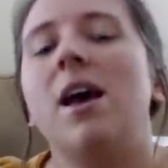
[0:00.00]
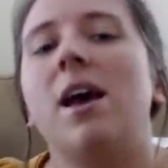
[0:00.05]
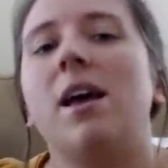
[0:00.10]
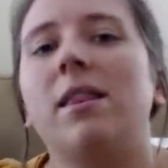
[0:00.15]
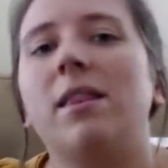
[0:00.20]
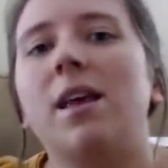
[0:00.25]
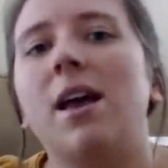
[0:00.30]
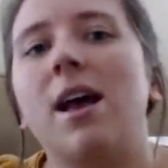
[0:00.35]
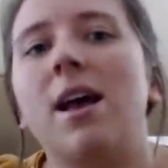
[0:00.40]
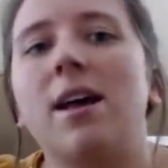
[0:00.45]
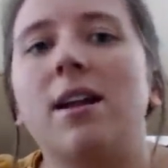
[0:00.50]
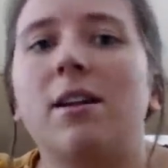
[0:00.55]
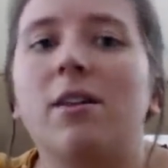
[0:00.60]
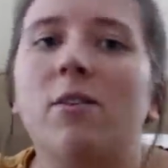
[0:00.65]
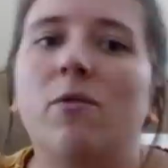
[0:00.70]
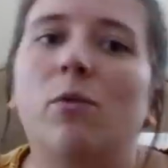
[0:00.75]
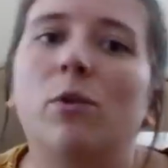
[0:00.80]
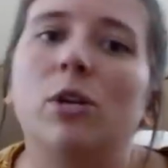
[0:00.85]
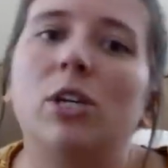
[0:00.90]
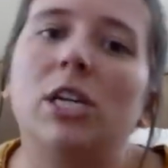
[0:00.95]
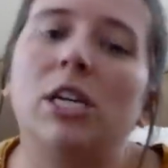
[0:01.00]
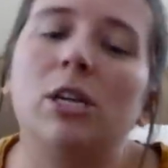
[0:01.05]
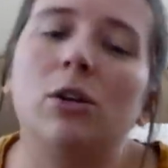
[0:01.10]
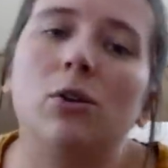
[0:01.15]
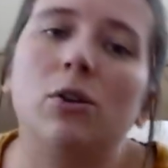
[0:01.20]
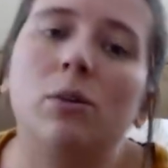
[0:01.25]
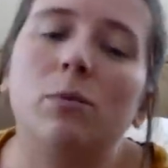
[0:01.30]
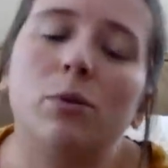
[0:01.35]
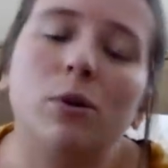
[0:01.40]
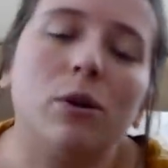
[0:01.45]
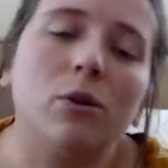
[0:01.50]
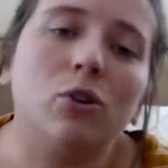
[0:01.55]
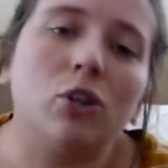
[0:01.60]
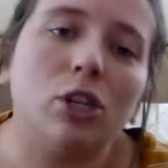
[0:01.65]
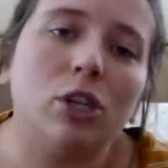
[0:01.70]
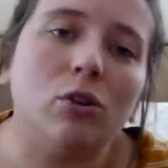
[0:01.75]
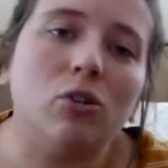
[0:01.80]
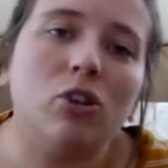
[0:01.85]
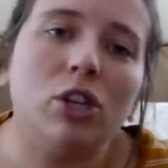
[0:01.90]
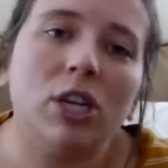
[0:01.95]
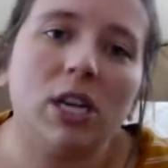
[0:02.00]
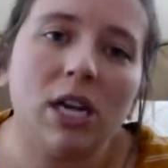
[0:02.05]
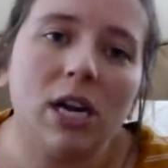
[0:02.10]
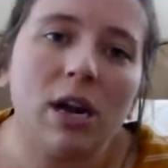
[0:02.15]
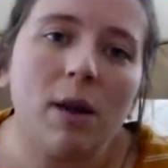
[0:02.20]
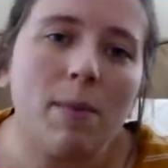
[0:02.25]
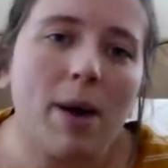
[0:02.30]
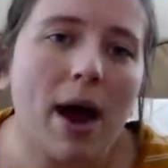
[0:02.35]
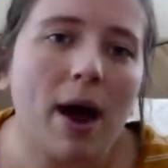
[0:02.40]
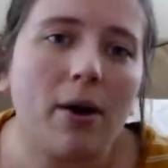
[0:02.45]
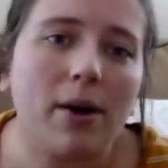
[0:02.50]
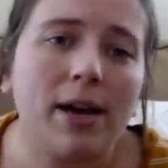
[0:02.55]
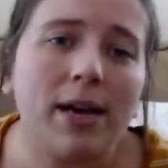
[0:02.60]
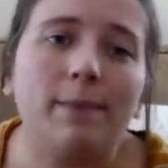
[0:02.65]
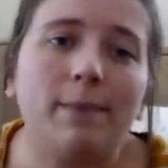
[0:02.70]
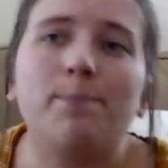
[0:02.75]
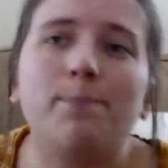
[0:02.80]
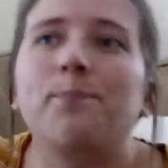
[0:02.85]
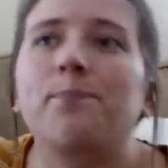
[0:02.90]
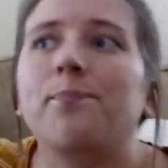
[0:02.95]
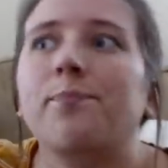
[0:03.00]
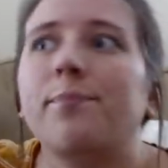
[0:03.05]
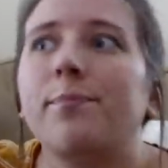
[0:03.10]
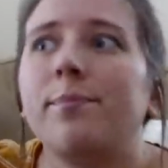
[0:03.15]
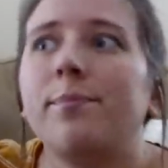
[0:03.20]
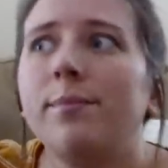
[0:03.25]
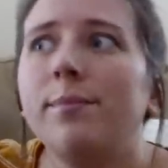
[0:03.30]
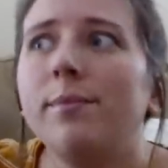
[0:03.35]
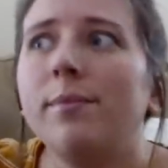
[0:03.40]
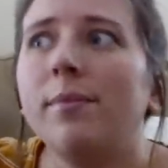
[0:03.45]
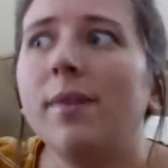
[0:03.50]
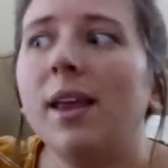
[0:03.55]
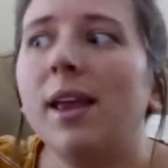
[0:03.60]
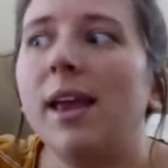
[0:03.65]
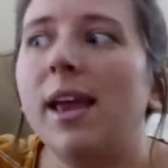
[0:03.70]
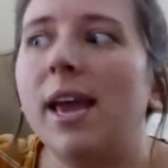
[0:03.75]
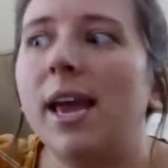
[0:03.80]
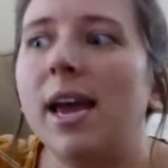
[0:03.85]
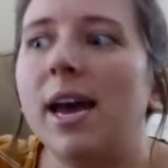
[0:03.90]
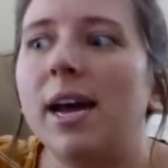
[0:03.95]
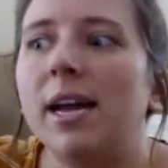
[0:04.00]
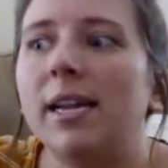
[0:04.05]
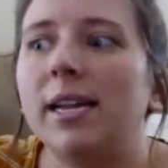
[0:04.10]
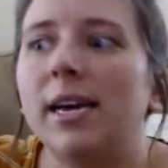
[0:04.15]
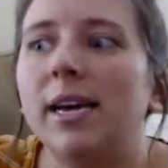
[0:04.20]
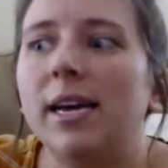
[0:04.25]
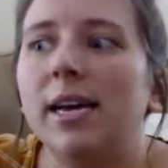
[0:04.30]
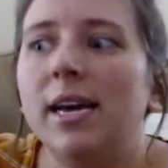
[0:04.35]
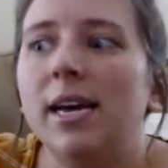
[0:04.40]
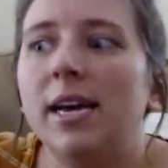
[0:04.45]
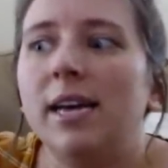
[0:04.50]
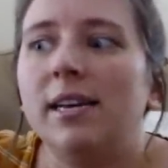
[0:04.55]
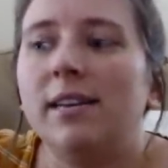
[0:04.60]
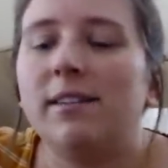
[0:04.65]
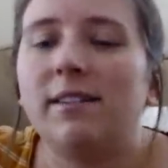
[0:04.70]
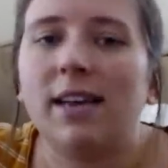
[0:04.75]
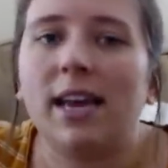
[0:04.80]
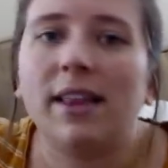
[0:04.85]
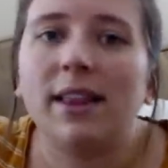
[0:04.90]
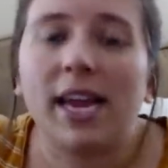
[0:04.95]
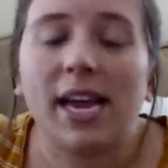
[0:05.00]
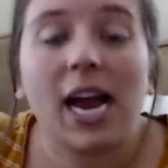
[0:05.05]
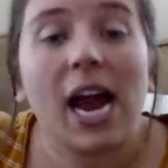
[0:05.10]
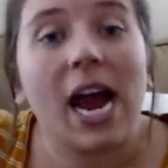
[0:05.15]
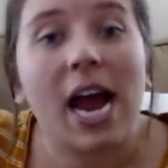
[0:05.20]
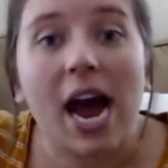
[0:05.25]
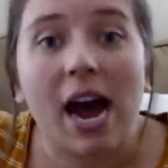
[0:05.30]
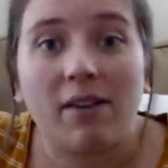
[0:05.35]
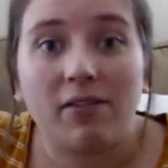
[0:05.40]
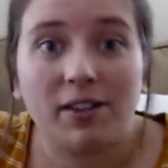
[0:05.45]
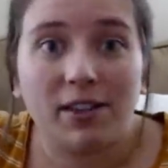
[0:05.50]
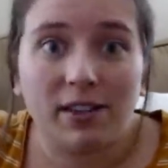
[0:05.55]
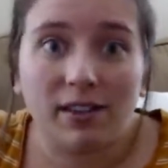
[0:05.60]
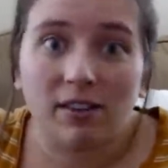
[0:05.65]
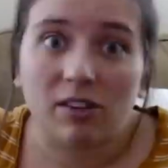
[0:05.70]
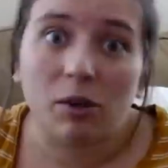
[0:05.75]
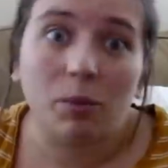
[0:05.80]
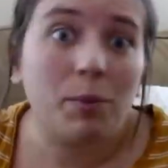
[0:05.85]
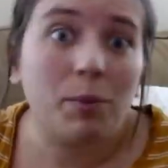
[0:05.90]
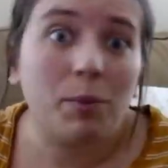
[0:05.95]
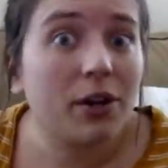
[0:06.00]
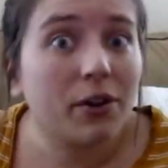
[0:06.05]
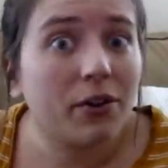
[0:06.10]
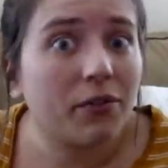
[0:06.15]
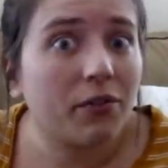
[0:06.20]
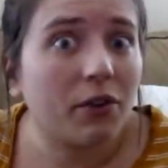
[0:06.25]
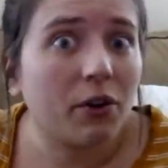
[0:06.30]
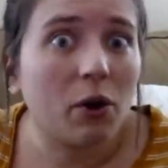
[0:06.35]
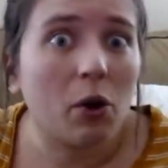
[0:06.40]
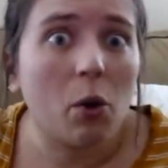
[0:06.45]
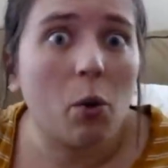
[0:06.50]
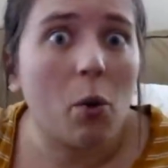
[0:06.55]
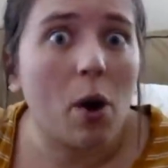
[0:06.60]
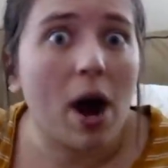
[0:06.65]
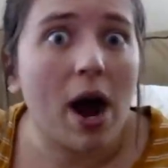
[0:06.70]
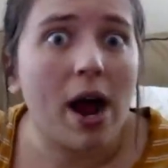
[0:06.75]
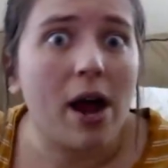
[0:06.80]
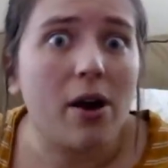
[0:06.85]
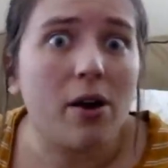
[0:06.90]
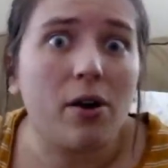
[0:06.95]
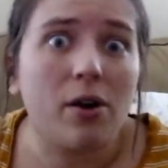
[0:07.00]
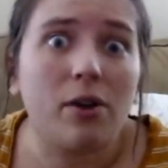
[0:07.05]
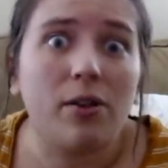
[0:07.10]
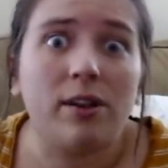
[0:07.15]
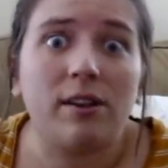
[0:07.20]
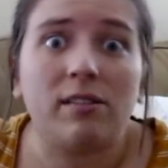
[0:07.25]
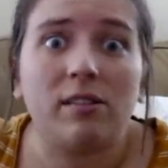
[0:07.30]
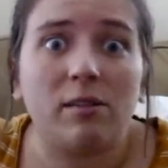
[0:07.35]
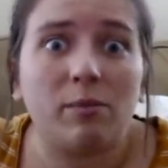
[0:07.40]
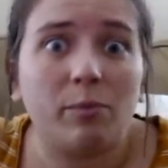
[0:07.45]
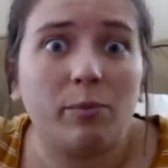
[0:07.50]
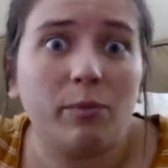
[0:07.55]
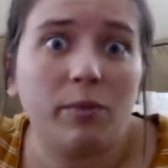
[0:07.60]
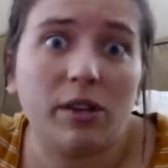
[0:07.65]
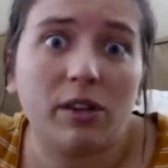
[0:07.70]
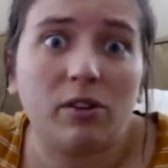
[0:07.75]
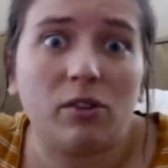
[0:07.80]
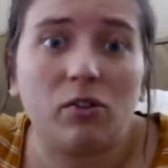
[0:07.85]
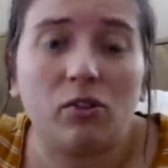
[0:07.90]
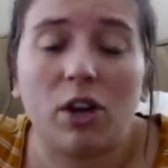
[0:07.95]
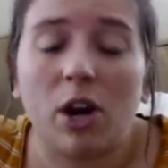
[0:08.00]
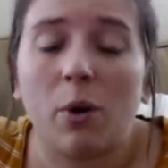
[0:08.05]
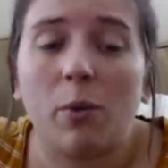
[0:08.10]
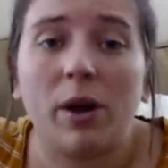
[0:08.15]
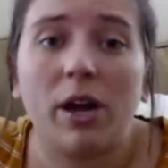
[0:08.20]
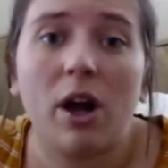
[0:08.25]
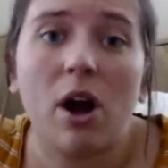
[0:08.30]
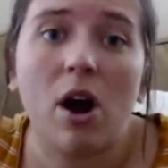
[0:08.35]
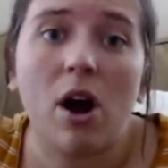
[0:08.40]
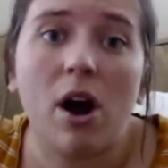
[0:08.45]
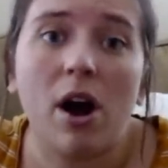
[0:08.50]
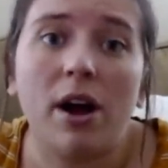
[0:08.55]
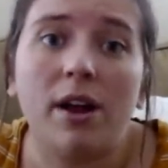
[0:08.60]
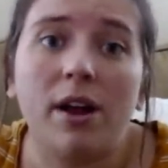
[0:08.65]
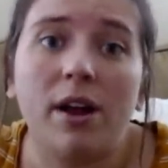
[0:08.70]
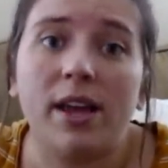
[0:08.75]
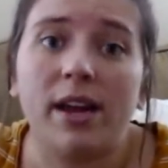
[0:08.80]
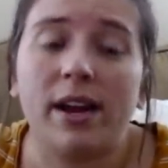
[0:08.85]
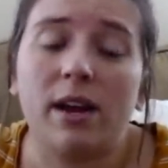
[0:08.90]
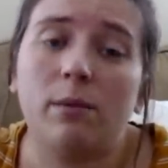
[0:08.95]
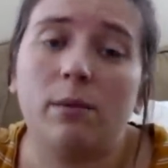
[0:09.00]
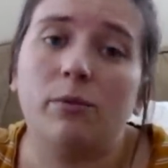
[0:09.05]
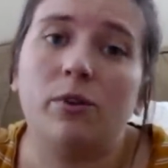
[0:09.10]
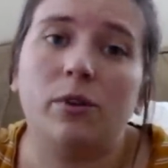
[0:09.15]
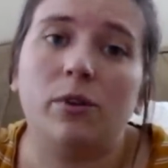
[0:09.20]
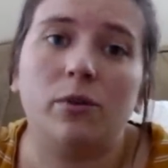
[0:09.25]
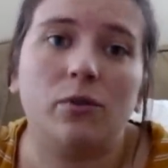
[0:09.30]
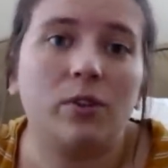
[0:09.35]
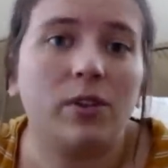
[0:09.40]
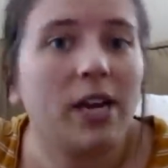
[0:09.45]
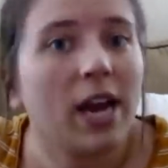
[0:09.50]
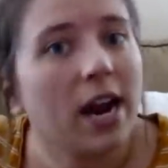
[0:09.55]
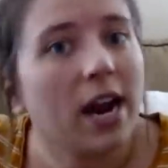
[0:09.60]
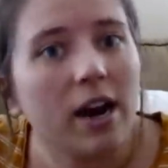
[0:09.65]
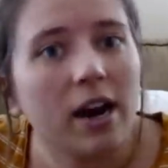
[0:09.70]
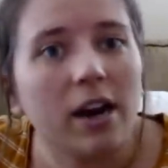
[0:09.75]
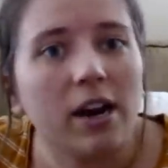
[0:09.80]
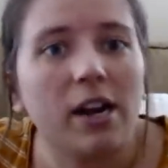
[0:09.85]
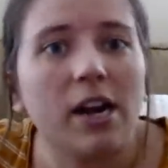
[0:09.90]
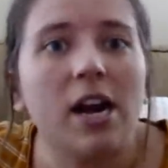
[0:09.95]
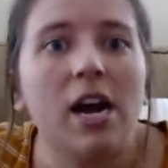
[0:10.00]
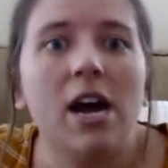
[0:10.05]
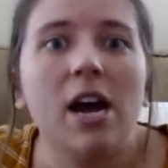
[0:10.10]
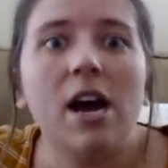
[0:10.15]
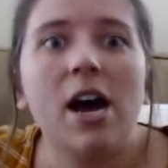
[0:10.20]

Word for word: And then the fourteen-year-old approached Eugenia about it and said, like, I have to disappear for a while. This is this is going on. Like, I'm so scared.